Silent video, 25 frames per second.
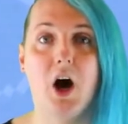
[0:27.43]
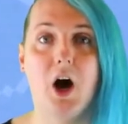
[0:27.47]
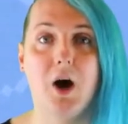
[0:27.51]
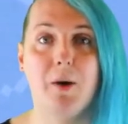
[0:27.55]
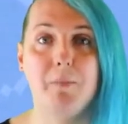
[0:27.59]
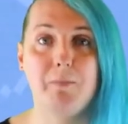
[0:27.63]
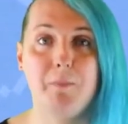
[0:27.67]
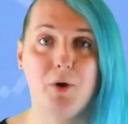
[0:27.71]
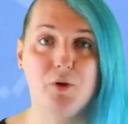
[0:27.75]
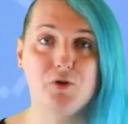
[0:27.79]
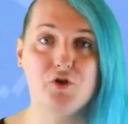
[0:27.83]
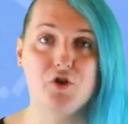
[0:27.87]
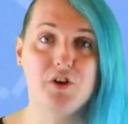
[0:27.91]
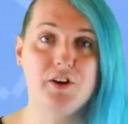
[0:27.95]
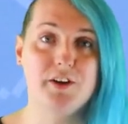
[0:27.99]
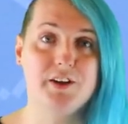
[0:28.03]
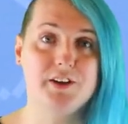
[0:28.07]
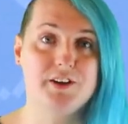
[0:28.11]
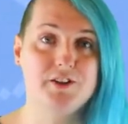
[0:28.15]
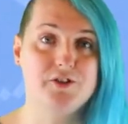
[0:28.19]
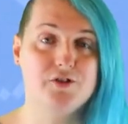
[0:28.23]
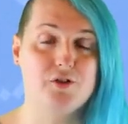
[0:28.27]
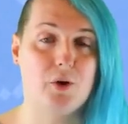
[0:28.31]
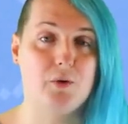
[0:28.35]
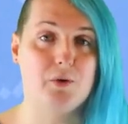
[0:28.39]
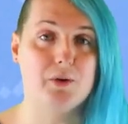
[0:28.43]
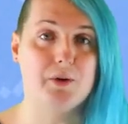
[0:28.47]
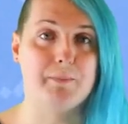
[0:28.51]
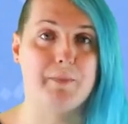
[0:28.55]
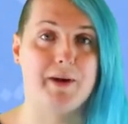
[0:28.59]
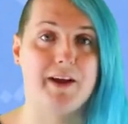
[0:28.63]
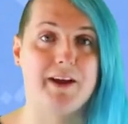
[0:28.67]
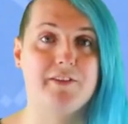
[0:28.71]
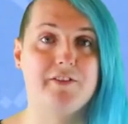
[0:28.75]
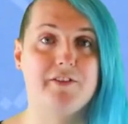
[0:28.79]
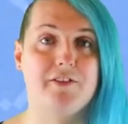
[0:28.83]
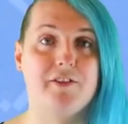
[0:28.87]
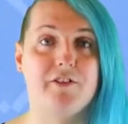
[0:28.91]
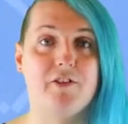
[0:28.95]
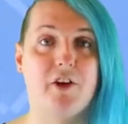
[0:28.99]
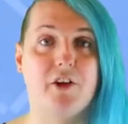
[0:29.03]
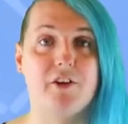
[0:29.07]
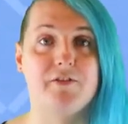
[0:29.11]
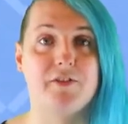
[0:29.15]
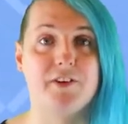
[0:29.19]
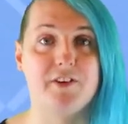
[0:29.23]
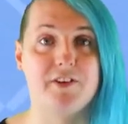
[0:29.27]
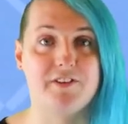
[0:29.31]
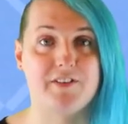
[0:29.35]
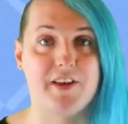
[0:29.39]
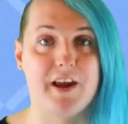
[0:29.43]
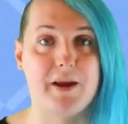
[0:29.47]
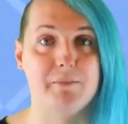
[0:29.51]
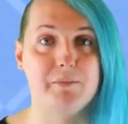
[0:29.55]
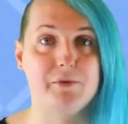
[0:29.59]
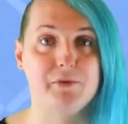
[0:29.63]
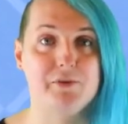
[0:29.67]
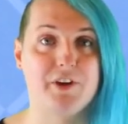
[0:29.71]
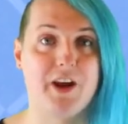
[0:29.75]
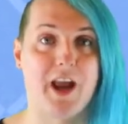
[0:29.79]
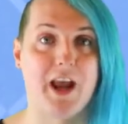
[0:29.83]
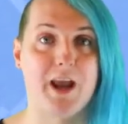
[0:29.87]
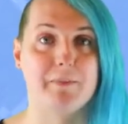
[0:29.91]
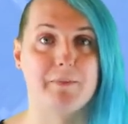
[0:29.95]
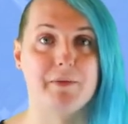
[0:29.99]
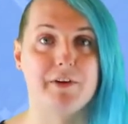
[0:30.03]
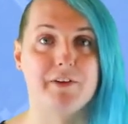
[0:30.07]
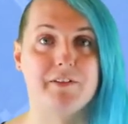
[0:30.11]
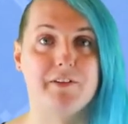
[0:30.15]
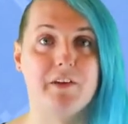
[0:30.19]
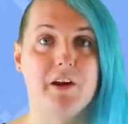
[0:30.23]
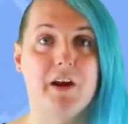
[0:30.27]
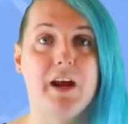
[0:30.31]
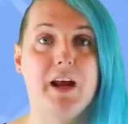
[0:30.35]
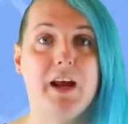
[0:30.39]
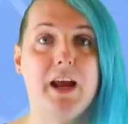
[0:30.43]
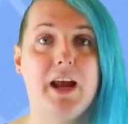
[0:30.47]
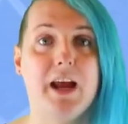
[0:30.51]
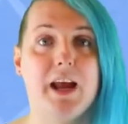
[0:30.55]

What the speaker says: A modular controller base designed for disabled gamers,